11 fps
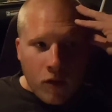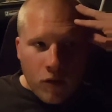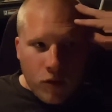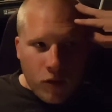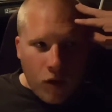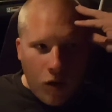
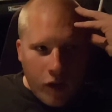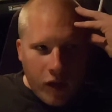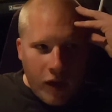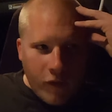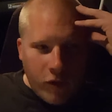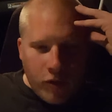you know,
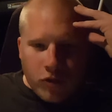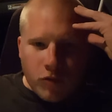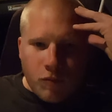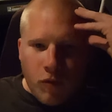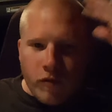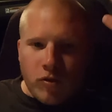everything's just
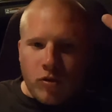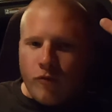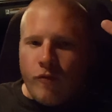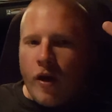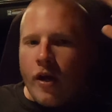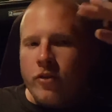moving so
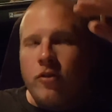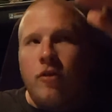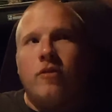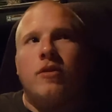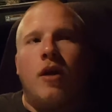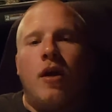fast all the
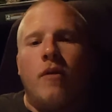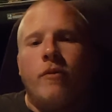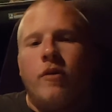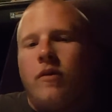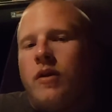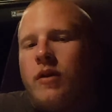time, you
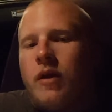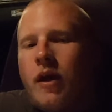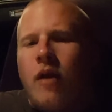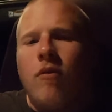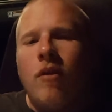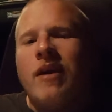know, and I
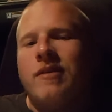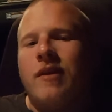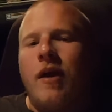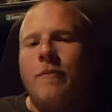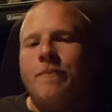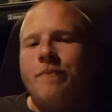don't like
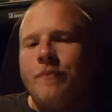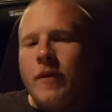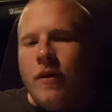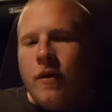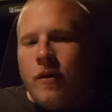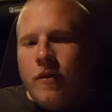that.
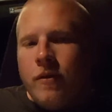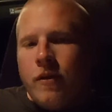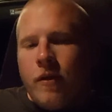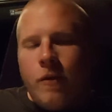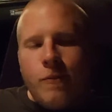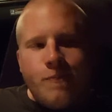You
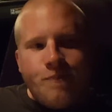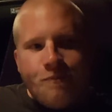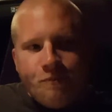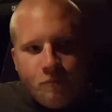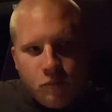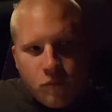know,
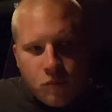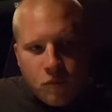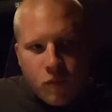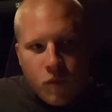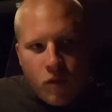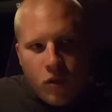
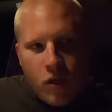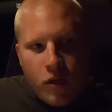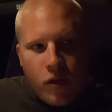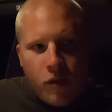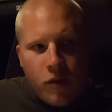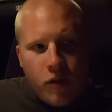
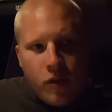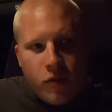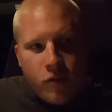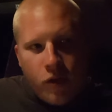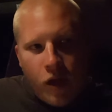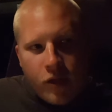
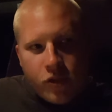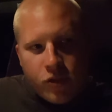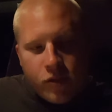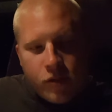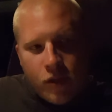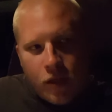you know,
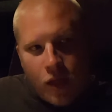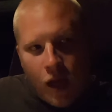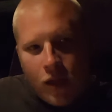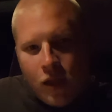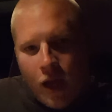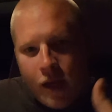I
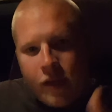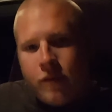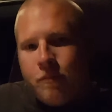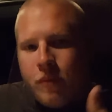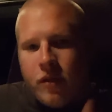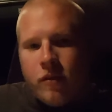
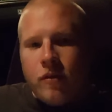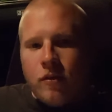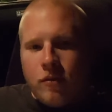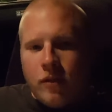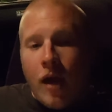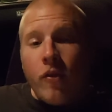like being,
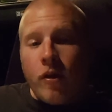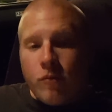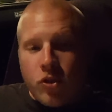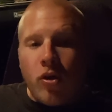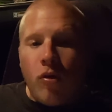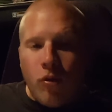now that I'm
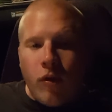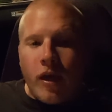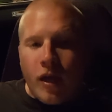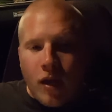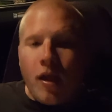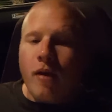solo
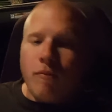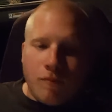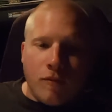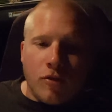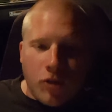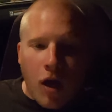again, I like
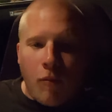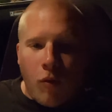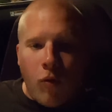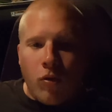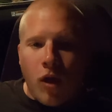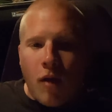the job a
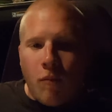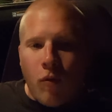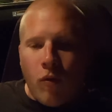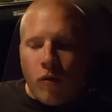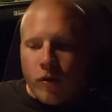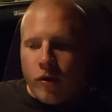whole lot
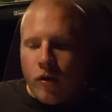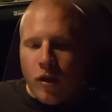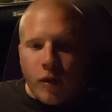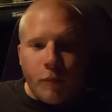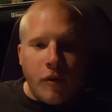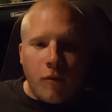more. You know, I
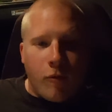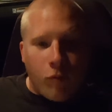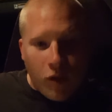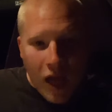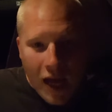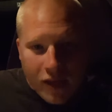like being able to
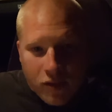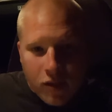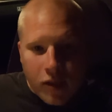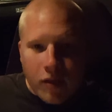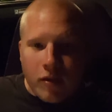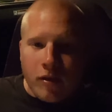relax at the
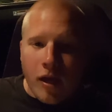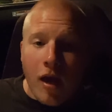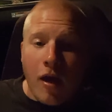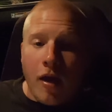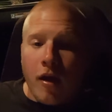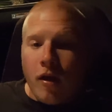end of the
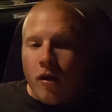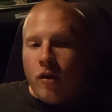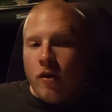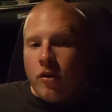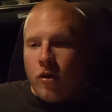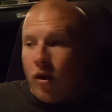day.
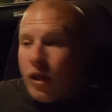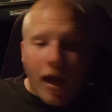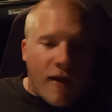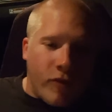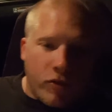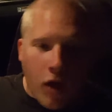You know, I like
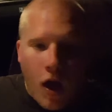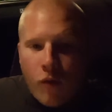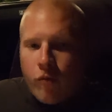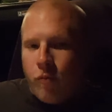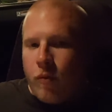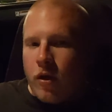having the dog
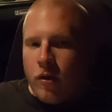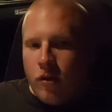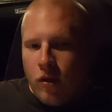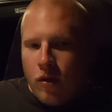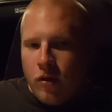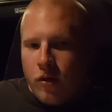with me.
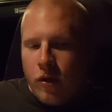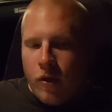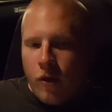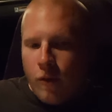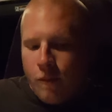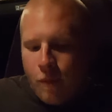You
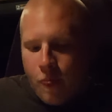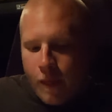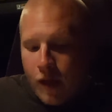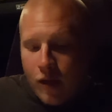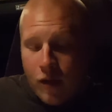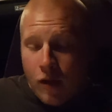know,
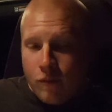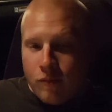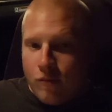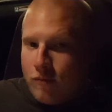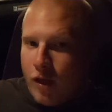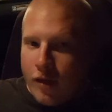I
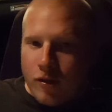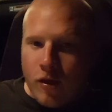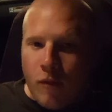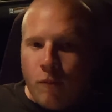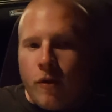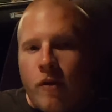like the
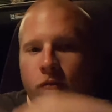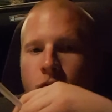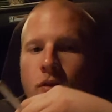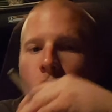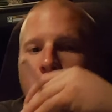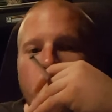company of the
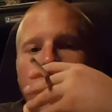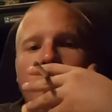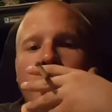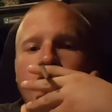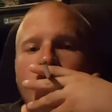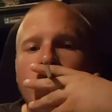dog, you know.
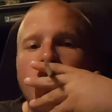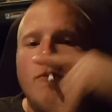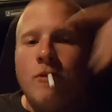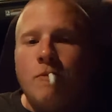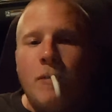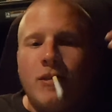
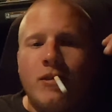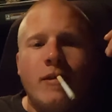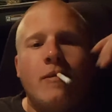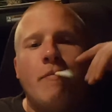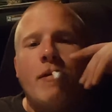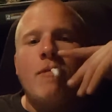
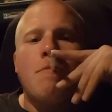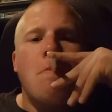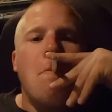Especially, I mean,